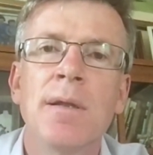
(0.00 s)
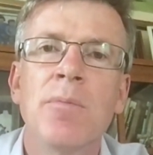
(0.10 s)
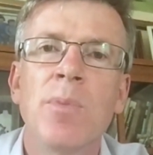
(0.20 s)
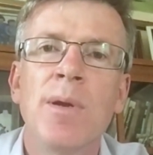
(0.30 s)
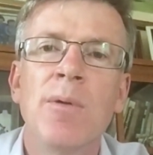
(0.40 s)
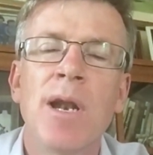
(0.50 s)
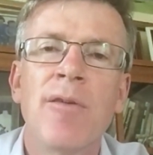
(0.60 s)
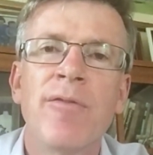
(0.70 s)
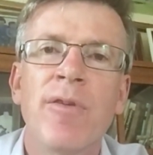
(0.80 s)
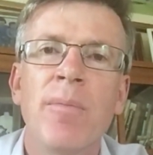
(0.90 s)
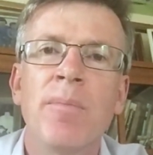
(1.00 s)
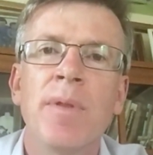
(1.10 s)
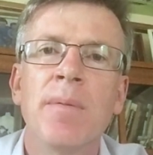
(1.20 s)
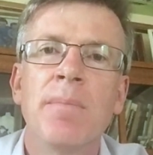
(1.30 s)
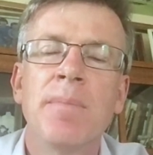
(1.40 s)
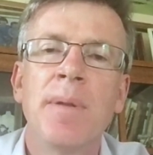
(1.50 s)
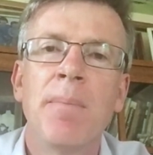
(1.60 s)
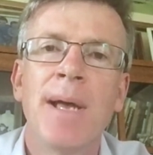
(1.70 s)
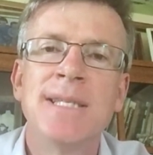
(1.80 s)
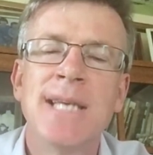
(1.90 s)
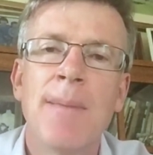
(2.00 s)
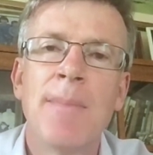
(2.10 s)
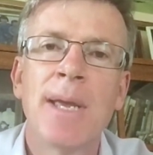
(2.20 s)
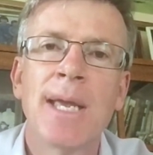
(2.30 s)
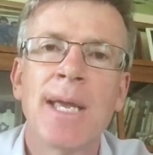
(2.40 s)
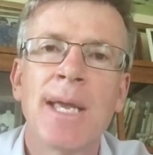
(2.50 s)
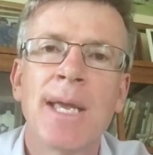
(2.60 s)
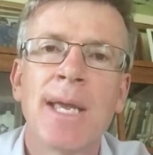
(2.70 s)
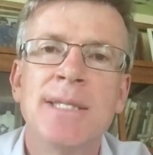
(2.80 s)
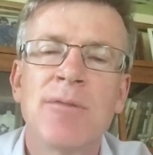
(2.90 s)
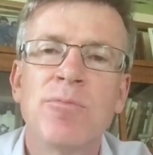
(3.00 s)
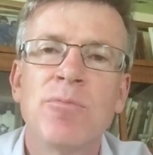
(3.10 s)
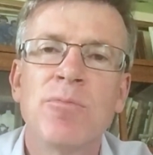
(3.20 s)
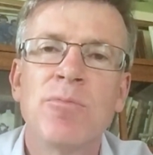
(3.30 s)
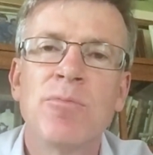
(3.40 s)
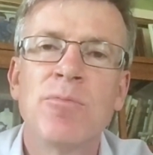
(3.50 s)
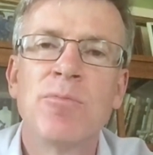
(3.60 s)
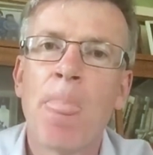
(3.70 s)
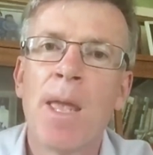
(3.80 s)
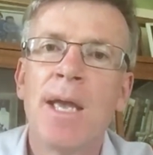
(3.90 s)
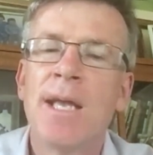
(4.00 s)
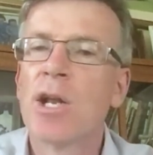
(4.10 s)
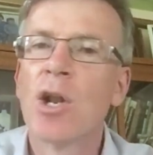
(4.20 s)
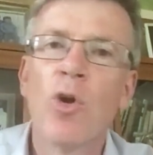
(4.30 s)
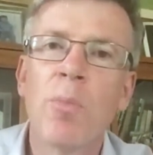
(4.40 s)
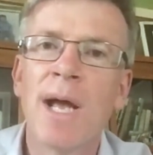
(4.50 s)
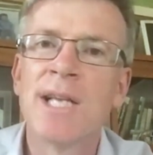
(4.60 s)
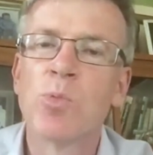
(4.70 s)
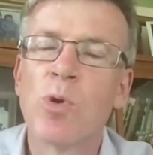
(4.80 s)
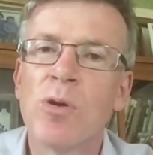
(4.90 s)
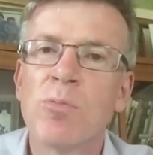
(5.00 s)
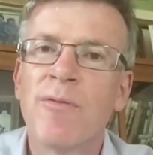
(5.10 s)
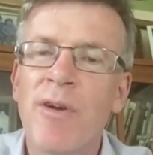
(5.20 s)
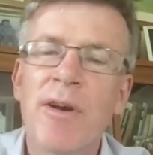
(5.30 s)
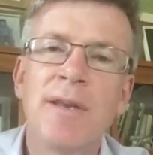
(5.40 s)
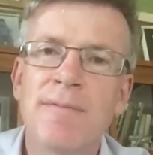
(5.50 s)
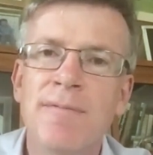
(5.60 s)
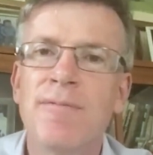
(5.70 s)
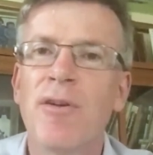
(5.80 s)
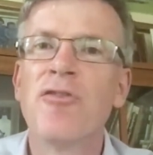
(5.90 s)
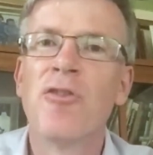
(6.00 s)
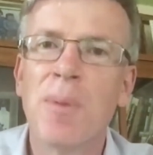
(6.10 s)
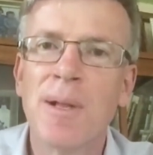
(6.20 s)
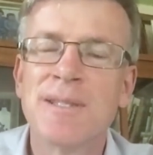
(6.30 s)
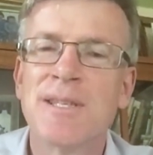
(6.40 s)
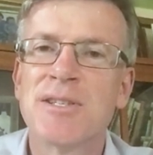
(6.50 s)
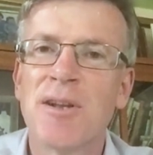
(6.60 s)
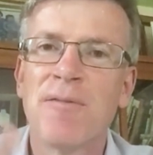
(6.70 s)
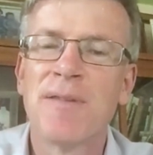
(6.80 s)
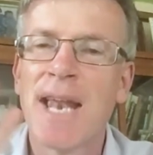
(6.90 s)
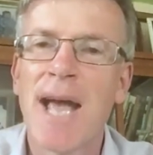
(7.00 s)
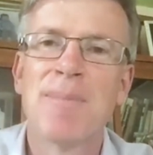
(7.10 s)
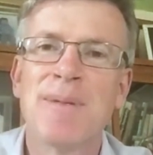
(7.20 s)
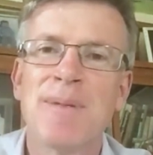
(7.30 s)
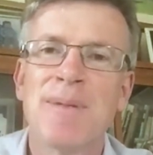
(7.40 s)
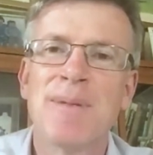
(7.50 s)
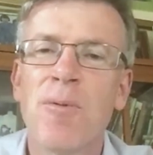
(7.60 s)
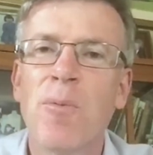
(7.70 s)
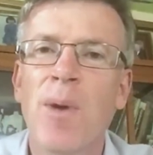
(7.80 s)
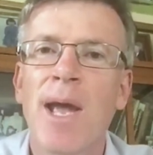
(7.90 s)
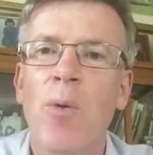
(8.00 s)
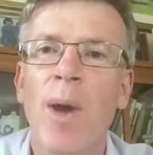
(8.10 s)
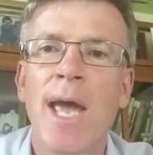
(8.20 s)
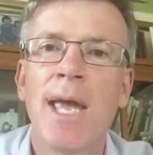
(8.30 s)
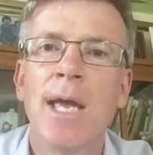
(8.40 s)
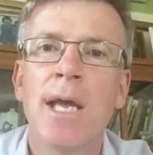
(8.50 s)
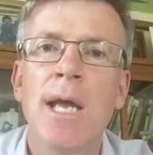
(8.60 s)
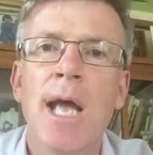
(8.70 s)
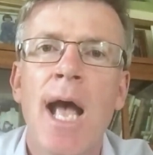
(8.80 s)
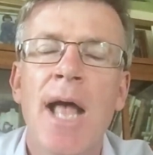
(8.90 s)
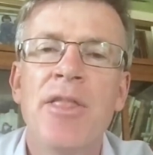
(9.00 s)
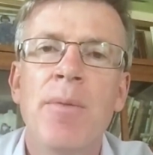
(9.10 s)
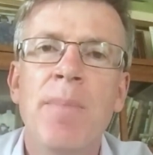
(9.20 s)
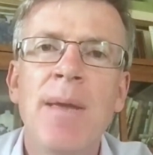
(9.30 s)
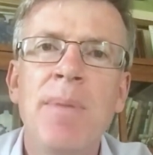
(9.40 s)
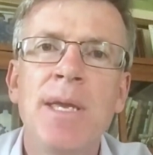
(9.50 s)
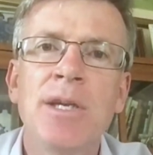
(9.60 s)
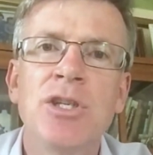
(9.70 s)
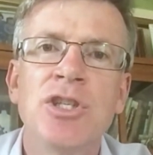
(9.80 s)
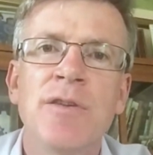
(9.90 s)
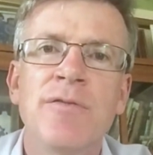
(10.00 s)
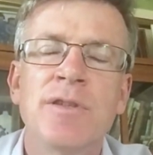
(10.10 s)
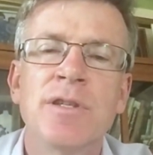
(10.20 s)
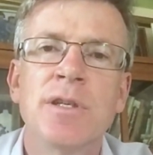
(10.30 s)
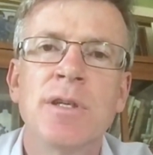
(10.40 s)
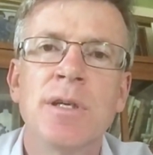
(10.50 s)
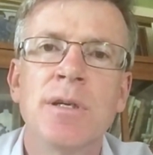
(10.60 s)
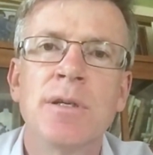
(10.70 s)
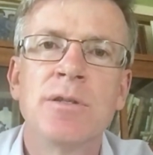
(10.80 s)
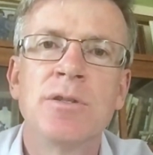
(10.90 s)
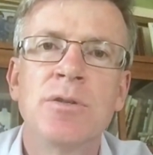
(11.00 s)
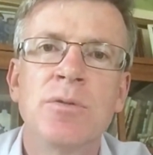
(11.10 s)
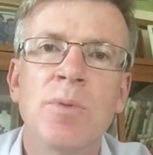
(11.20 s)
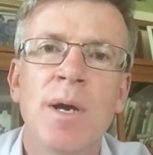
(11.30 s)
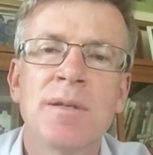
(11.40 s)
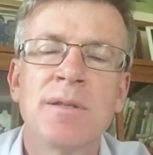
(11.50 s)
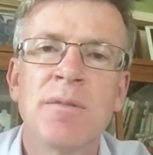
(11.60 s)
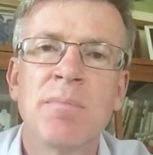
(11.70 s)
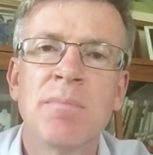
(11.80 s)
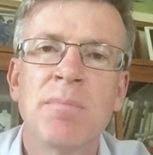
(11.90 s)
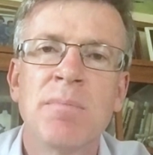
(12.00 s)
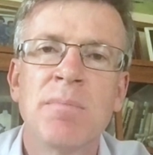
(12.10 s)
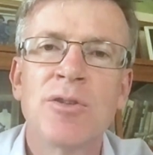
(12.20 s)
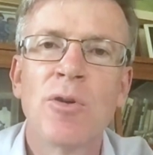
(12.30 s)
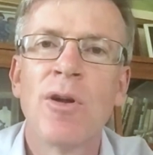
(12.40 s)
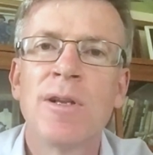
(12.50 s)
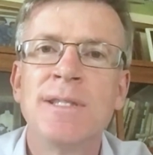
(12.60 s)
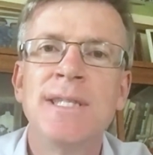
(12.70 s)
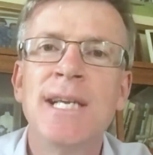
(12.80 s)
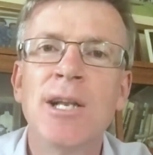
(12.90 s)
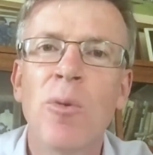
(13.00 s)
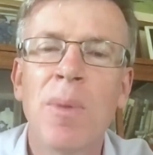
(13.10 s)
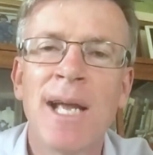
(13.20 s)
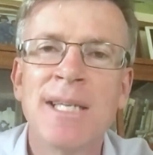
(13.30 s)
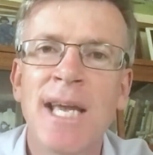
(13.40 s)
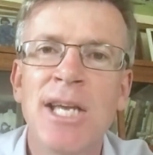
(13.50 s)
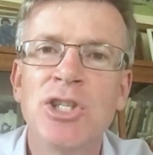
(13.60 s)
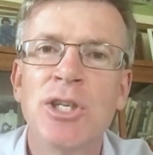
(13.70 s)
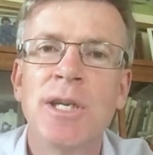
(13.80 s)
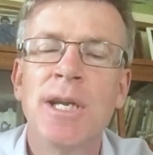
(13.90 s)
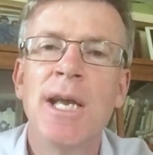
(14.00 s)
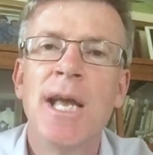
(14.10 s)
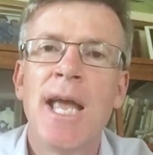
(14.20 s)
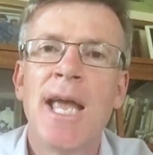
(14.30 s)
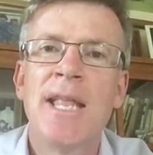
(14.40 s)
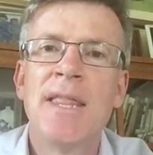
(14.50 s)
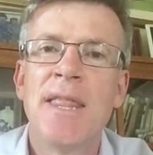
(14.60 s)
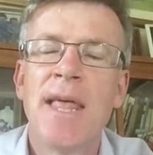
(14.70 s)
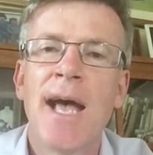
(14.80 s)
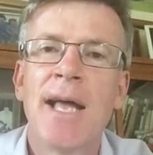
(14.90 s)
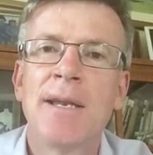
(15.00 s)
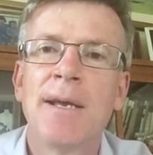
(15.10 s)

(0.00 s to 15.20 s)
we learned from the pandemic is that in a globalized world, we're very vulnerable to stuff that happens a long way away. And there may be a shift to what some people are calling so-called deglobalization, in that